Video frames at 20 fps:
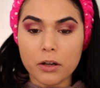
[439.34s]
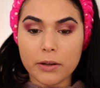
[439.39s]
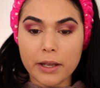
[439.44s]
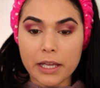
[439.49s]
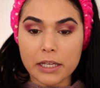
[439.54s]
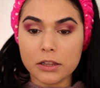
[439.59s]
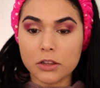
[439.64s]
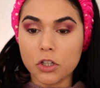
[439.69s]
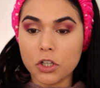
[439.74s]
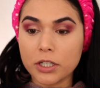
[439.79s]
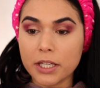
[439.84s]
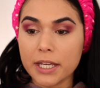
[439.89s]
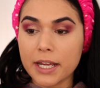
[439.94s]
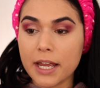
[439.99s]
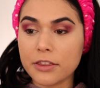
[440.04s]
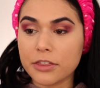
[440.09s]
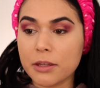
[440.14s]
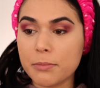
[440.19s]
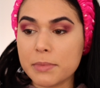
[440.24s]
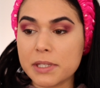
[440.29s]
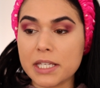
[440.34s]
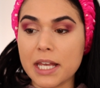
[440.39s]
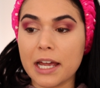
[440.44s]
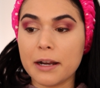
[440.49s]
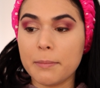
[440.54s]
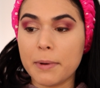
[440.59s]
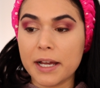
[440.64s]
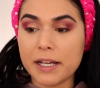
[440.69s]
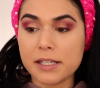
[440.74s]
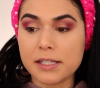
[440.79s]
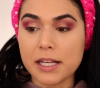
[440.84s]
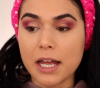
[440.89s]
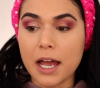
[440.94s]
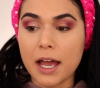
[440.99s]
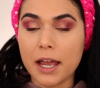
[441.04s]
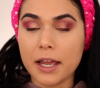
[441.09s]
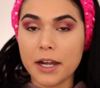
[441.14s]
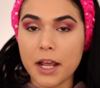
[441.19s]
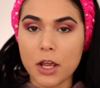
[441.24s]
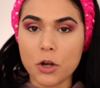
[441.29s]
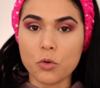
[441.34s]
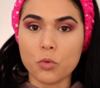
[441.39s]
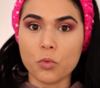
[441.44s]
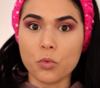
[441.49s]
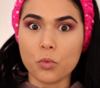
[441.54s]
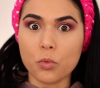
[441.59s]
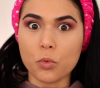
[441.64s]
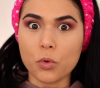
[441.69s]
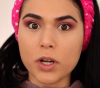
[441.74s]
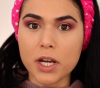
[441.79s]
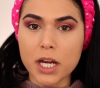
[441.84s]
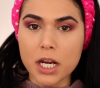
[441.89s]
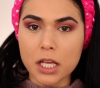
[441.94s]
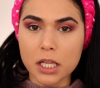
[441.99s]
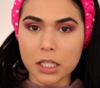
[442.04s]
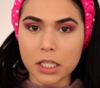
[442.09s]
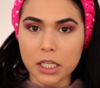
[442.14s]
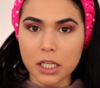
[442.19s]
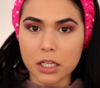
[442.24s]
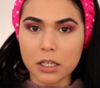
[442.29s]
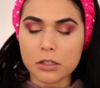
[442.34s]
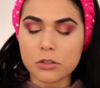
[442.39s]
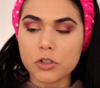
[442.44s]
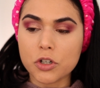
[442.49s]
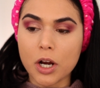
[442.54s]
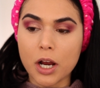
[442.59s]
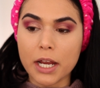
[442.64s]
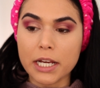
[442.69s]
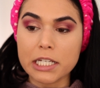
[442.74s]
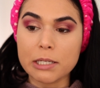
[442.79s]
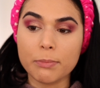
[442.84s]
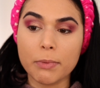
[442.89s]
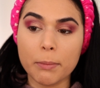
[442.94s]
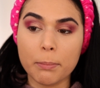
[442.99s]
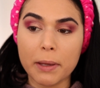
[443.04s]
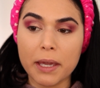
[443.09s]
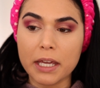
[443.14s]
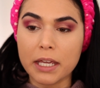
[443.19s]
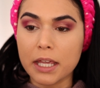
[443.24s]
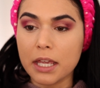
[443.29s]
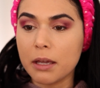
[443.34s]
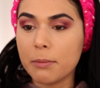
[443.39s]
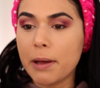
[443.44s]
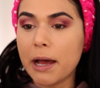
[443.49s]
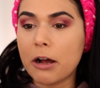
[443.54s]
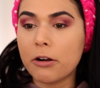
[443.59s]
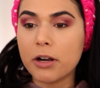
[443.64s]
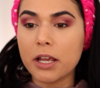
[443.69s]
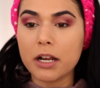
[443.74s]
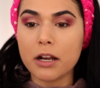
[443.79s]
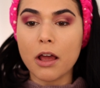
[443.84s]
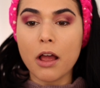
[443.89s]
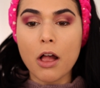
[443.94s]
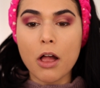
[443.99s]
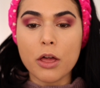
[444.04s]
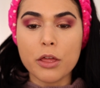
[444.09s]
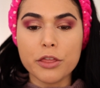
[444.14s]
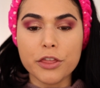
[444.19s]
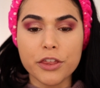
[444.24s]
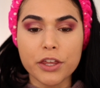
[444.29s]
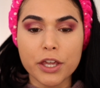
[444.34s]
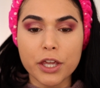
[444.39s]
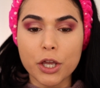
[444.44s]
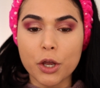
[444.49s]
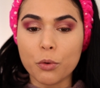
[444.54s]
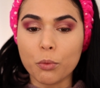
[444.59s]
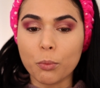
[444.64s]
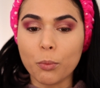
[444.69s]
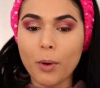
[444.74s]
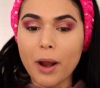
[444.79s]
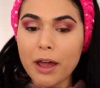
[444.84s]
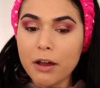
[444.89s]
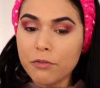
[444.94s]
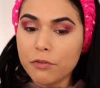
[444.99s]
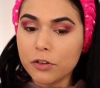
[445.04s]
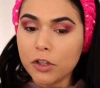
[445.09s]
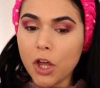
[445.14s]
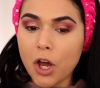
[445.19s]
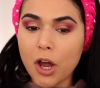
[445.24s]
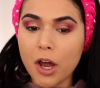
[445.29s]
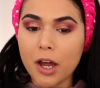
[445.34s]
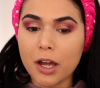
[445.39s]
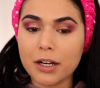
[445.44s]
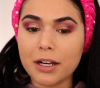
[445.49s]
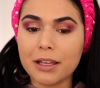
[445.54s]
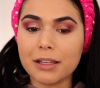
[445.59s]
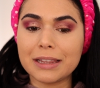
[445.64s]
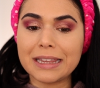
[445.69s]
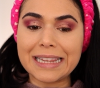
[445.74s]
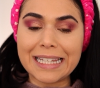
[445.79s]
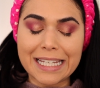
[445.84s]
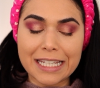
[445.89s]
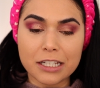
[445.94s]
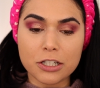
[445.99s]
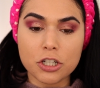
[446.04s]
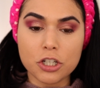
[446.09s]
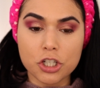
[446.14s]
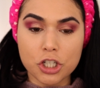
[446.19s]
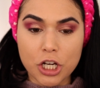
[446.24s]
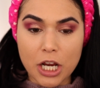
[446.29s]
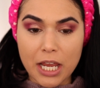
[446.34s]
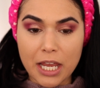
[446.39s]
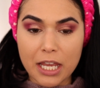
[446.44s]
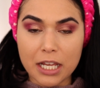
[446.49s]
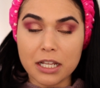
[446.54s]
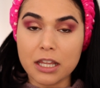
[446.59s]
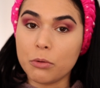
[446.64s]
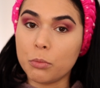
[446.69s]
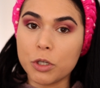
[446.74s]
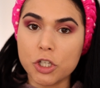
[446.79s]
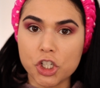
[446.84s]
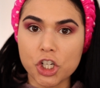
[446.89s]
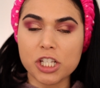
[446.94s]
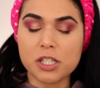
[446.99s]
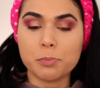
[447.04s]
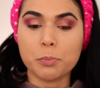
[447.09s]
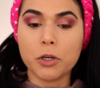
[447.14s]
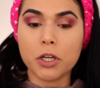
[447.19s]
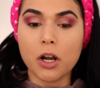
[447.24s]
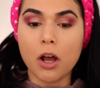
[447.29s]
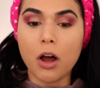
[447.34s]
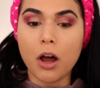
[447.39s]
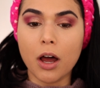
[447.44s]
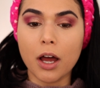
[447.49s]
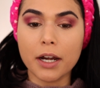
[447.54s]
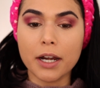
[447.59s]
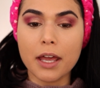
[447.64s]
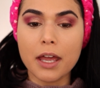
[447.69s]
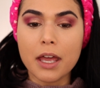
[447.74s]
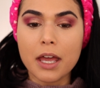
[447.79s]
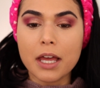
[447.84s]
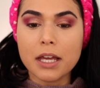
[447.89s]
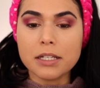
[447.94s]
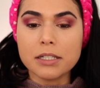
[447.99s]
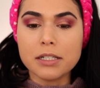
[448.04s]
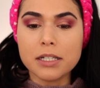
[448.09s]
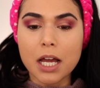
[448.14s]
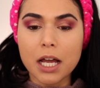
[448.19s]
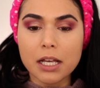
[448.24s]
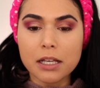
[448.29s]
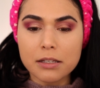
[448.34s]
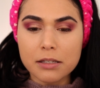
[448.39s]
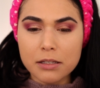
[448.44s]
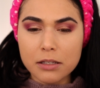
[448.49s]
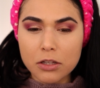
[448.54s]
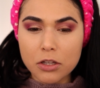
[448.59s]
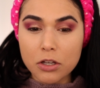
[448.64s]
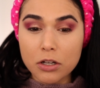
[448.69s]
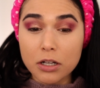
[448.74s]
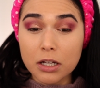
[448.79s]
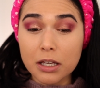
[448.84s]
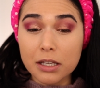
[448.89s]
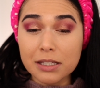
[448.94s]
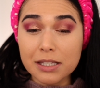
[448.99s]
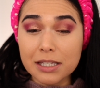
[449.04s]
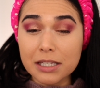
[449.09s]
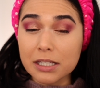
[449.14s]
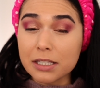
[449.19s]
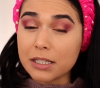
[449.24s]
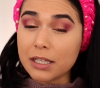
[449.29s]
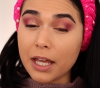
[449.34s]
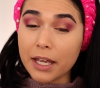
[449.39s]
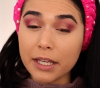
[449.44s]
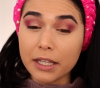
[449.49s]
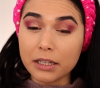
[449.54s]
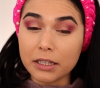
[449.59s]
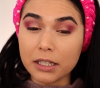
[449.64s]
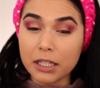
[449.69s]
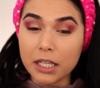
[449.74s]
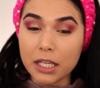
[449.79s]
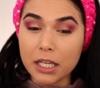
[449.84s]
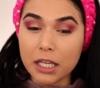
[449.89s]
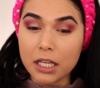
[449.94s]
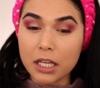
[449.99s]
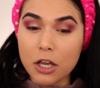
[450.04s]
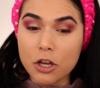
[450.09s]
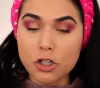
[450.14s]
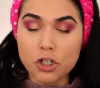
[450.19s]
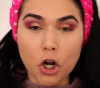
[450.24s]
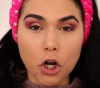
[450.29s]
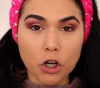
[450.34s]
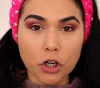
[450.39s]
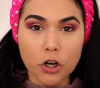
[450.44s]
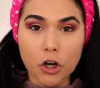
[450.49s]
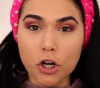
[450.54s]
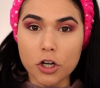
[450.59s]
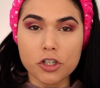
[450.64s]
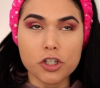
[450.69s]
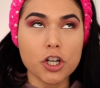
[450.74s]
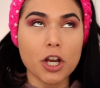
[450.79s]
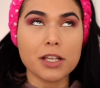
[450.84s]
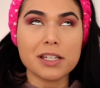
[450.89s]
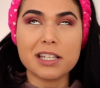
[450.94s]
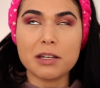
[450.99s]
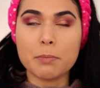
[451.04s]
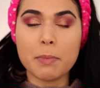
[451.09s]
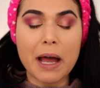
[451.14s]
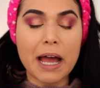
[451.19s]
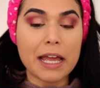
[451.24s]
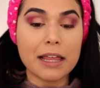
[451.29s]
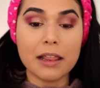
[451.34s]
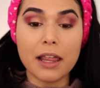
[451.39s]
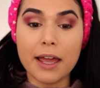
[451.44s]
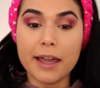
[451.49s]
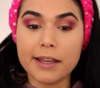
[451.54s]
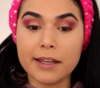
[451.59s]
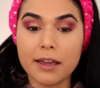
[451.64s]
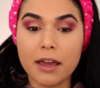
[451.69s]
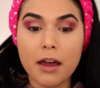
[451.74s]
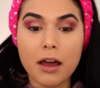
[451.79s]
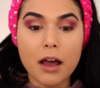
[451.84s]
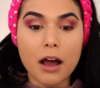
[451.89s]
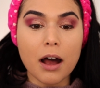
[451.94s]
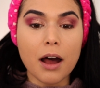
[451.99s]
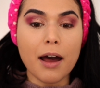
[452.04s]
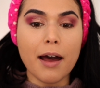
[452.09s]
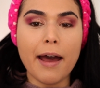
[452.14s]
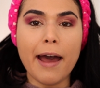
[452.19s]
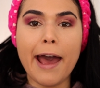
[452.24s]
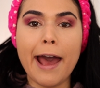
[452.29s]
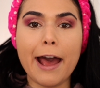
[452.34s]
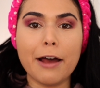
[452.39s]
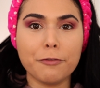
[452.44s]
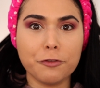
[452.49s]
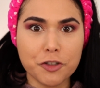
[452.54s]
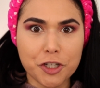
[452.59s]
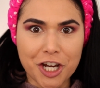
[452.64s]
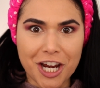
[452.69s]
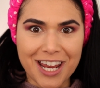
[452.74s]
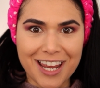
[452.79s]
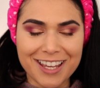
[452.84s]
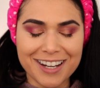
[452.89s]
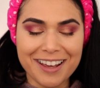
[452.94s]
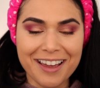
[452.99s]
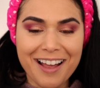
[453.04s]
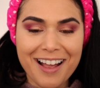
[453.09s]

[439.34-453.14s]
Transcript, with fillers: Okay, looking at them side by side and really trying to be picky about it, the Revlon lid shade that we just put on does look slightly darker just by like a half shade